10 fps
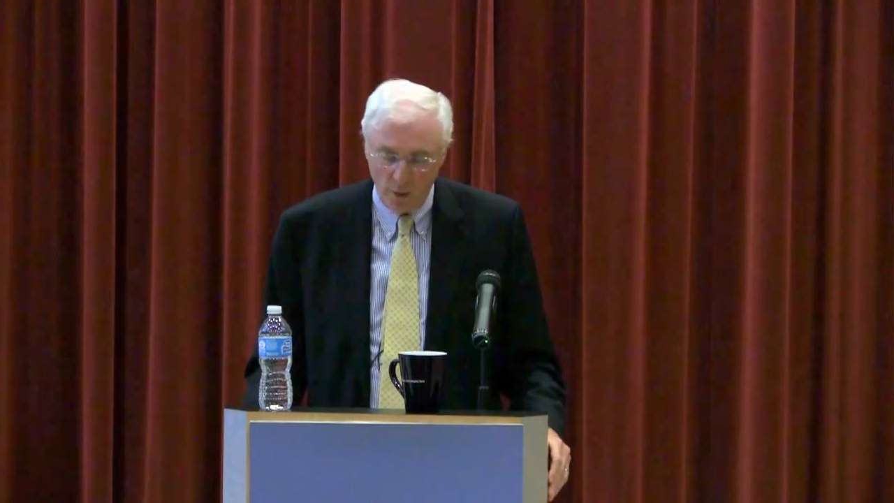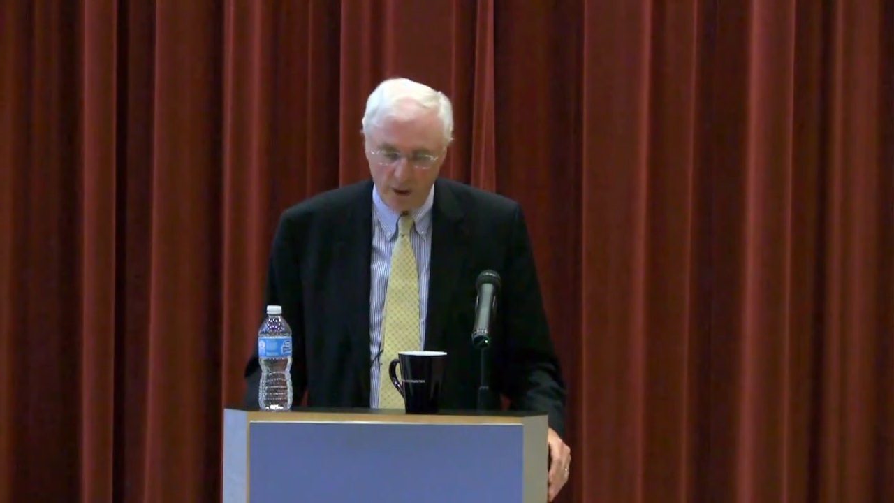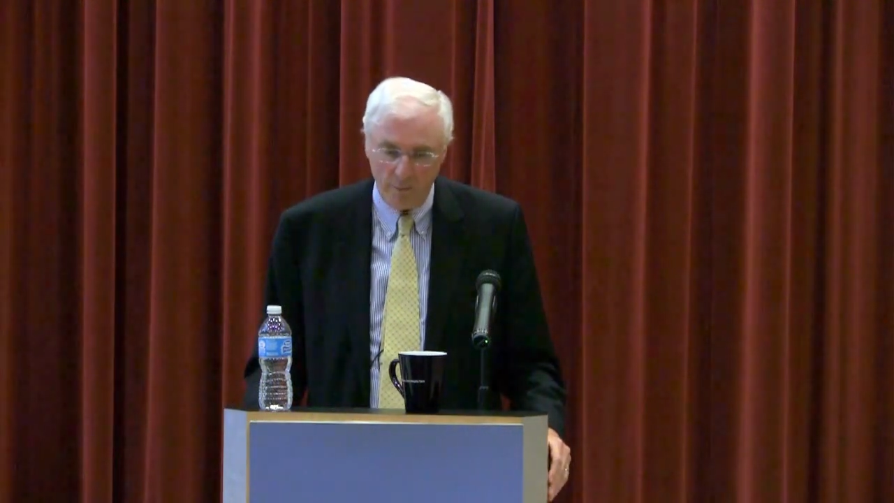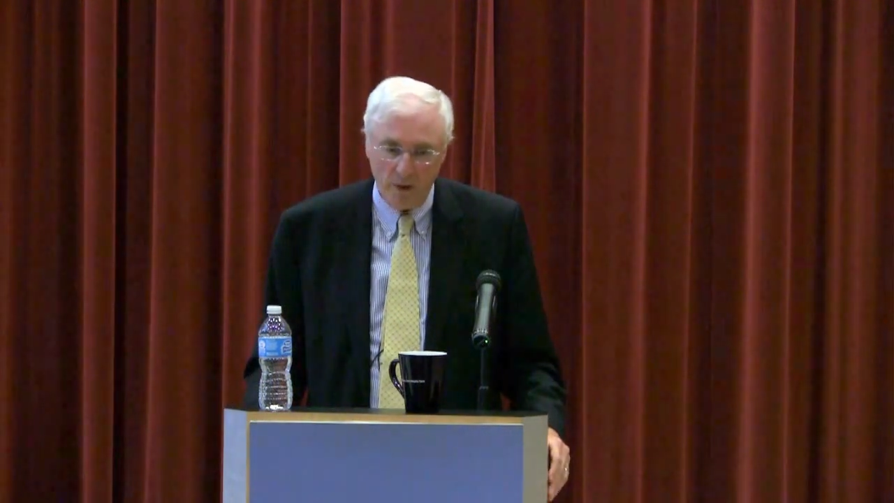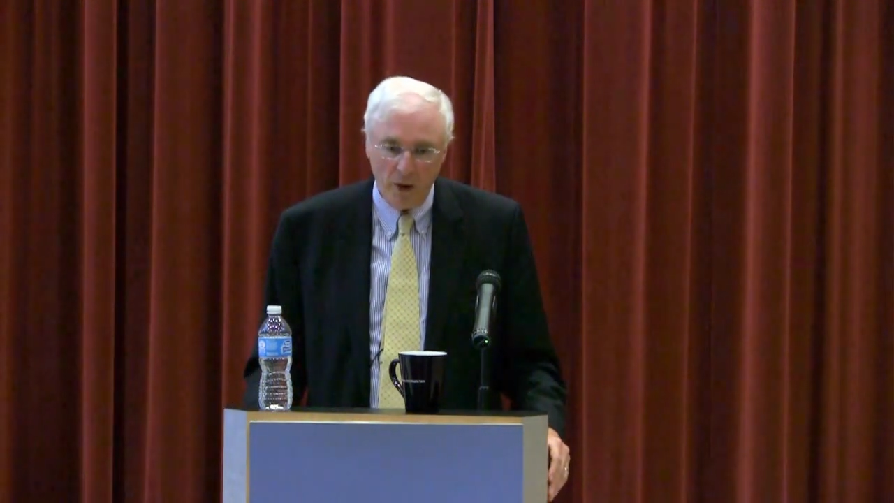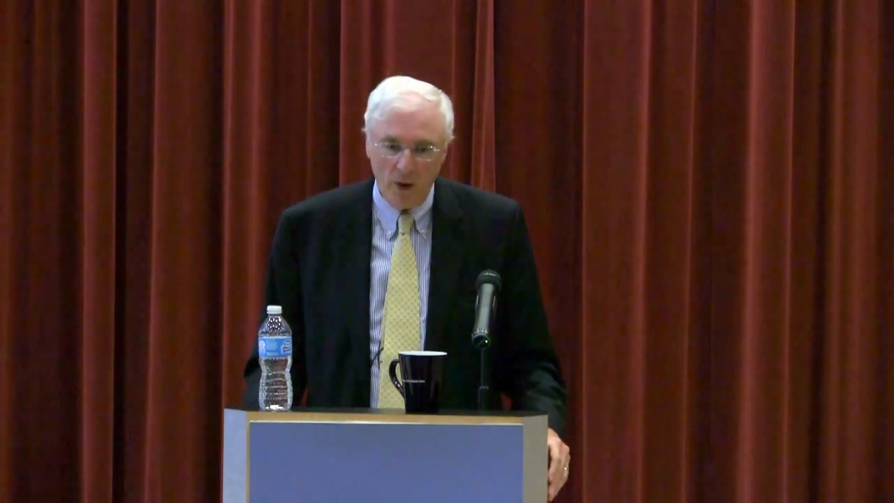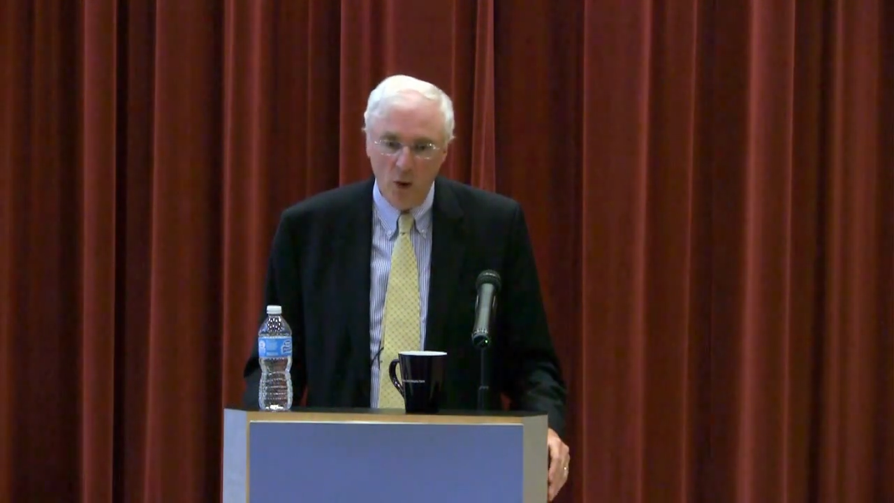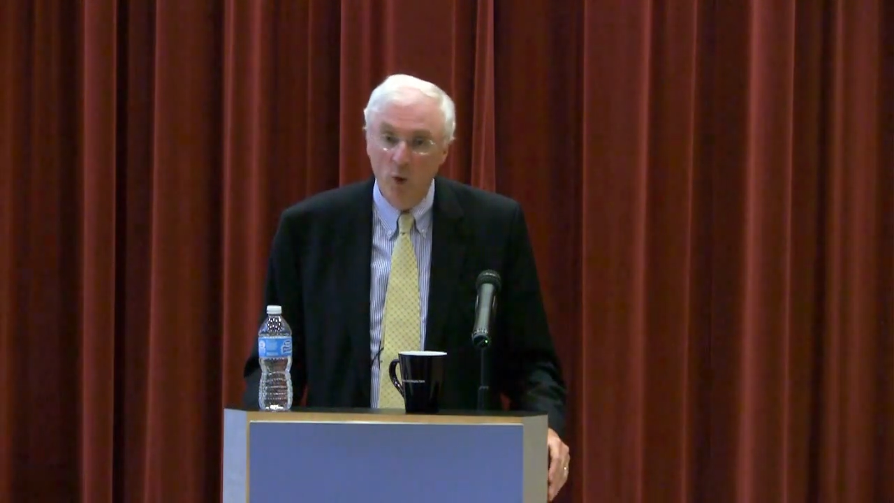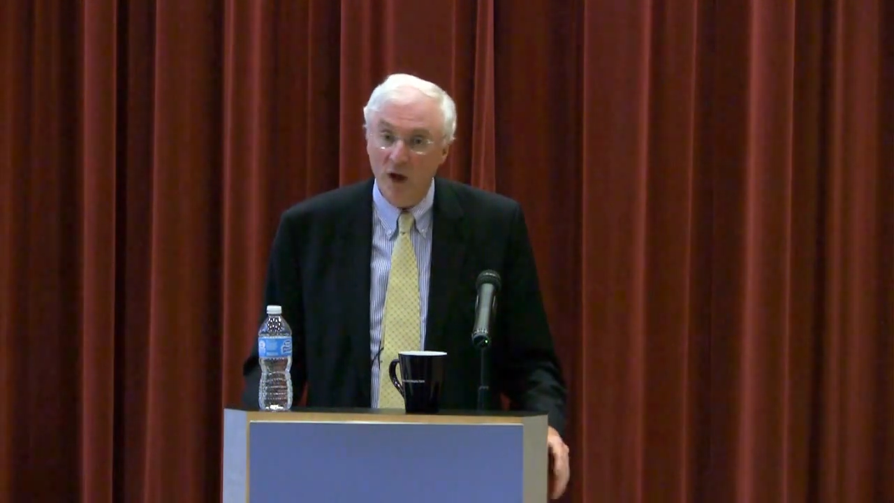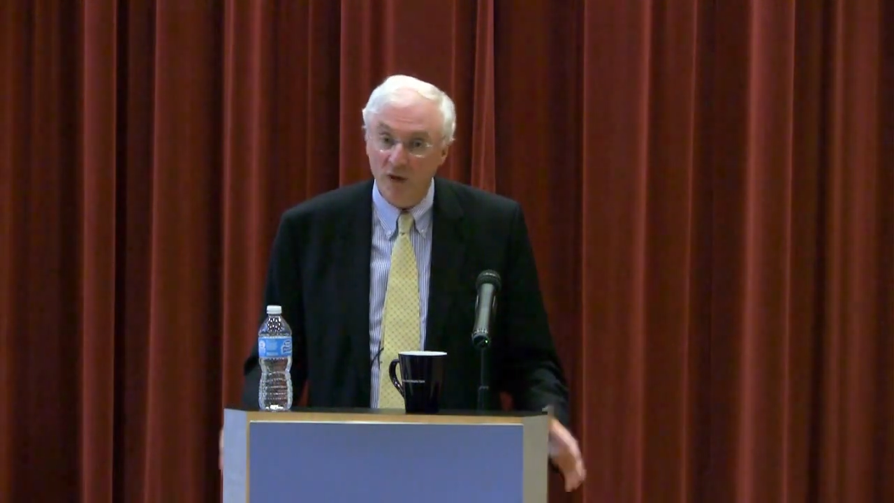um,
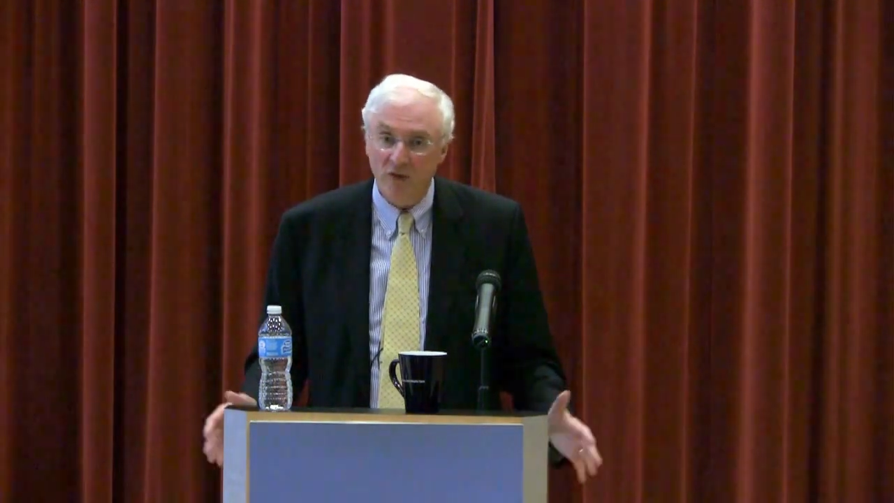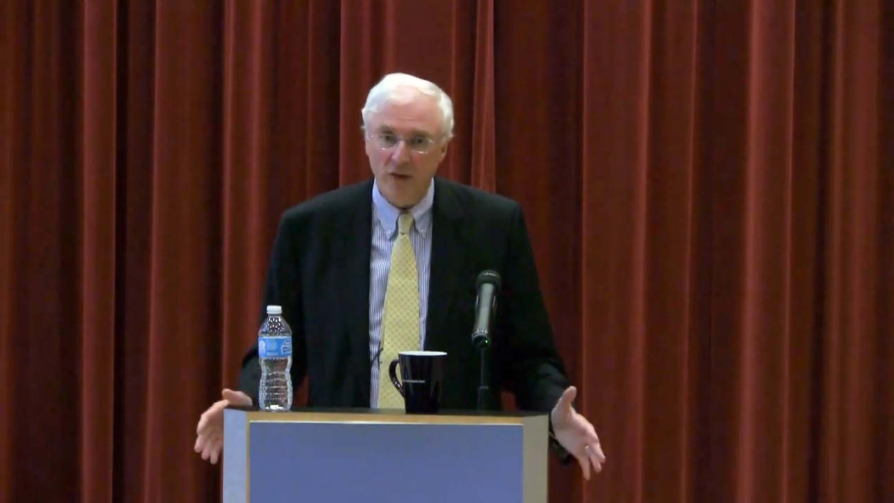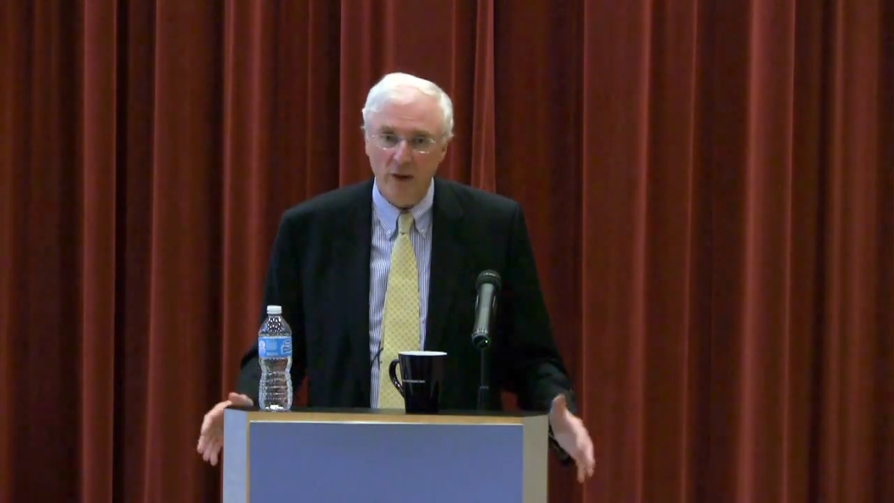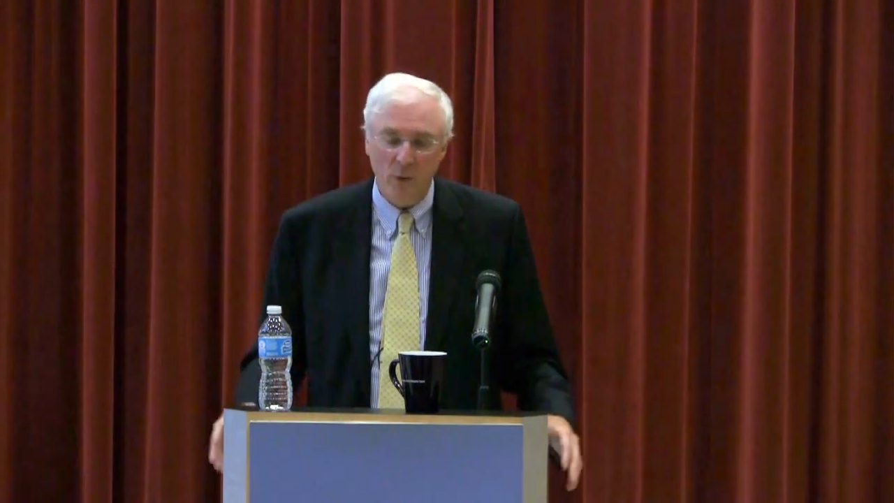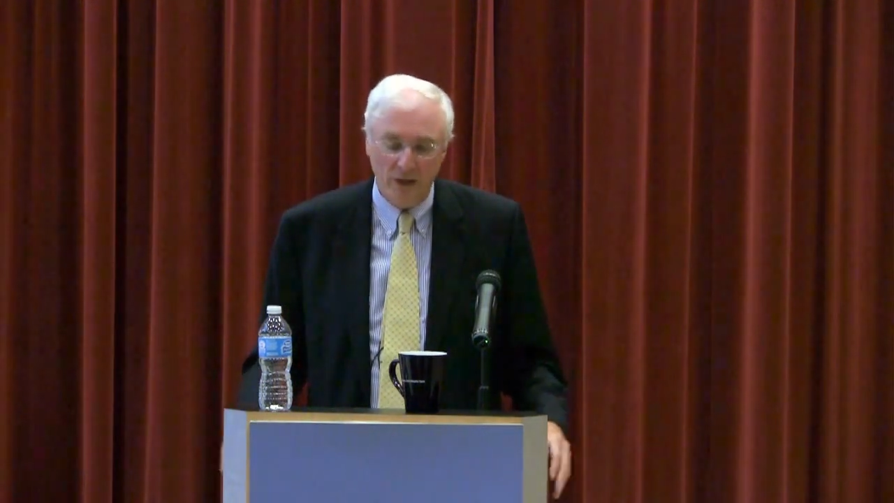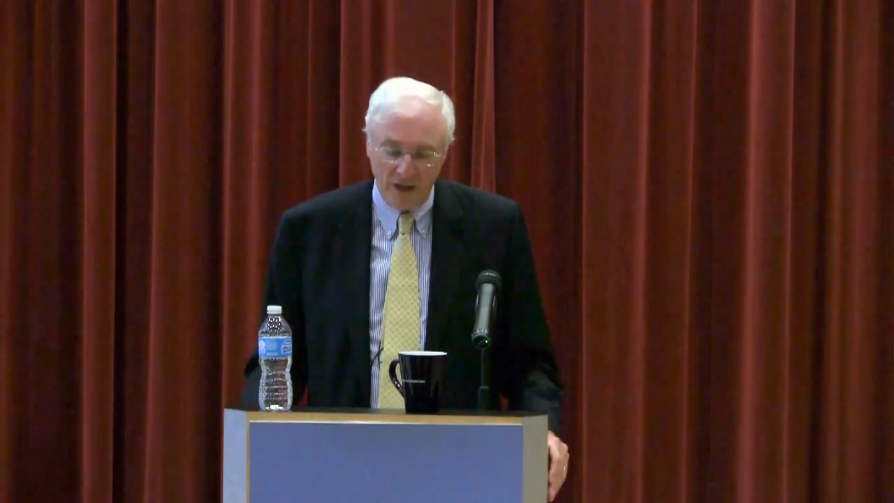who else will